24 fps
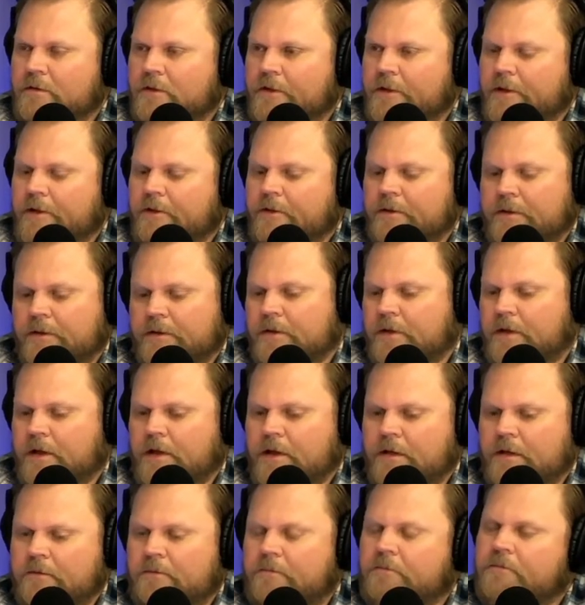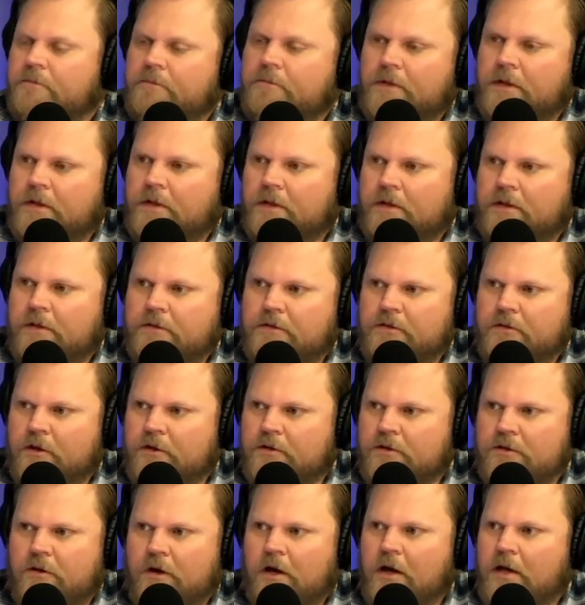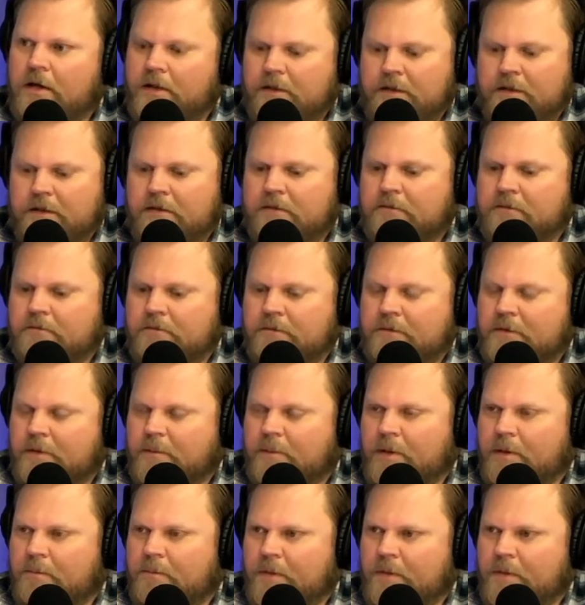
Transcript: you know, and the kid starts crying, and I mean,